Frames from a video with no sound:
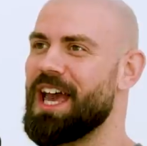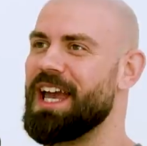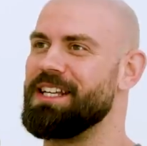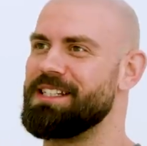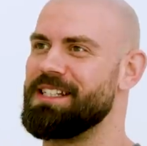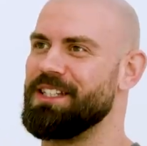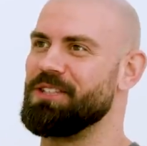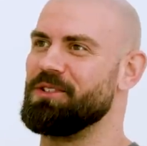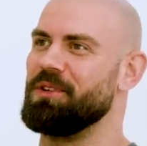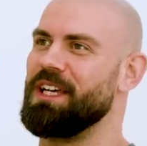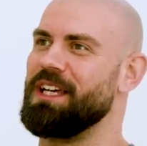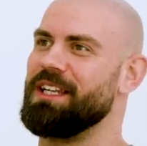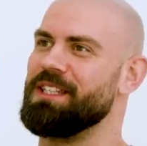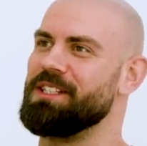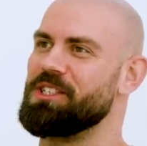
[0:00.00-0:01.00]
at 18, you
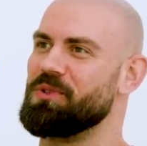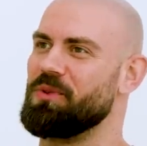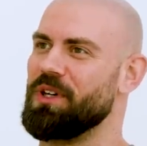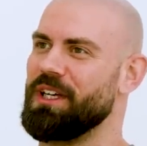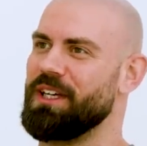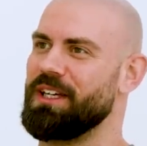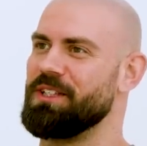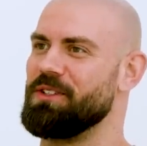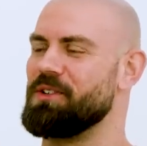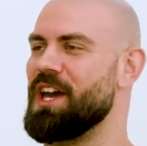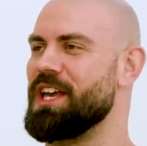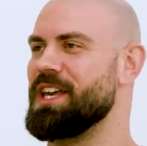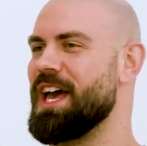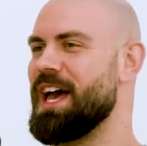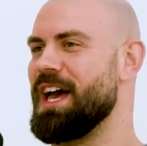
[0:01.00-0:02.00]
lean into it and you get
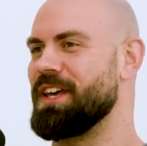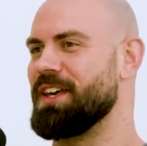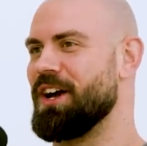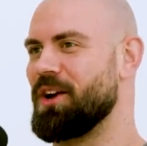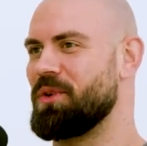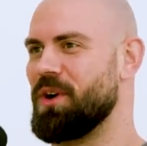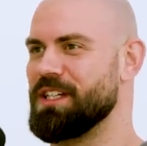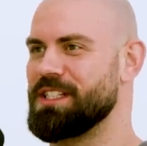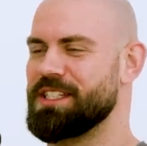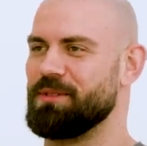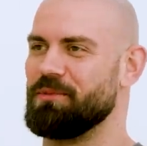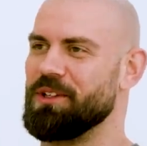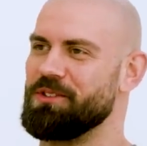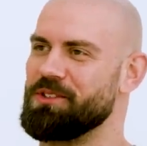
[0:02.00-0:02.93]
your hair cut quite similar.